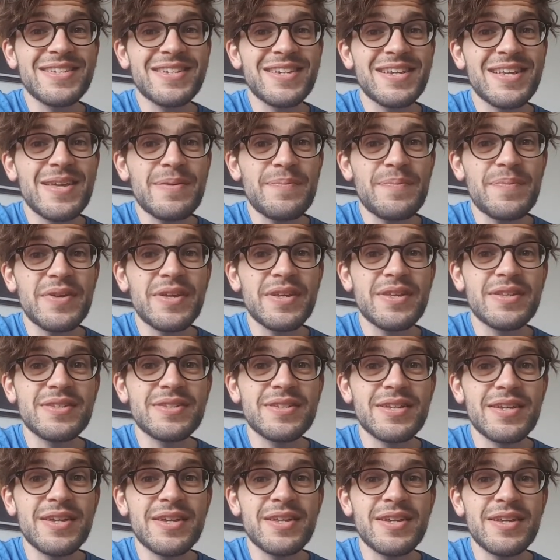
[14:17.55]
sleeping
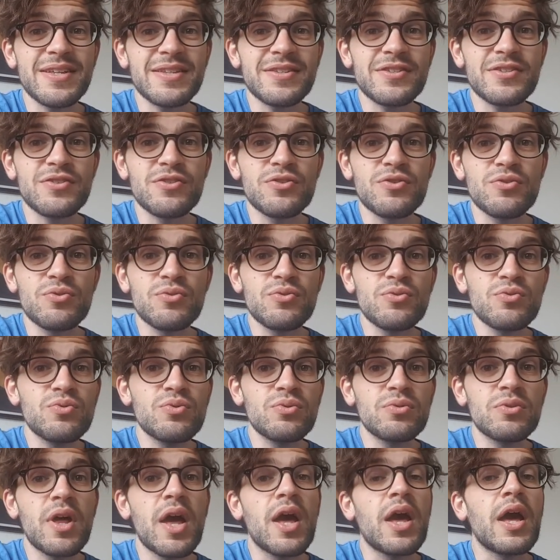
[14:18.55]
till it's
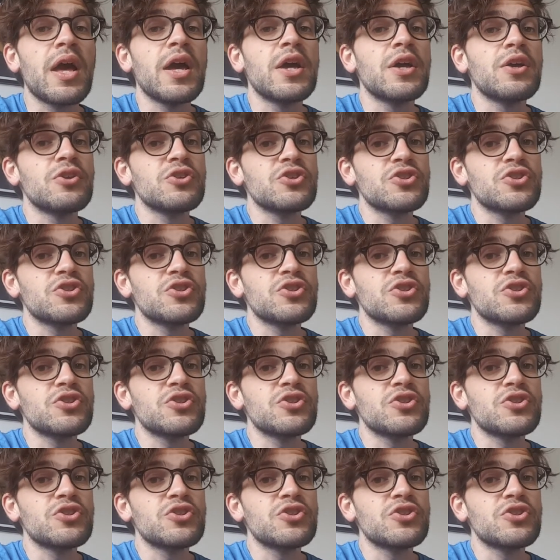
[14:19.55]
noon.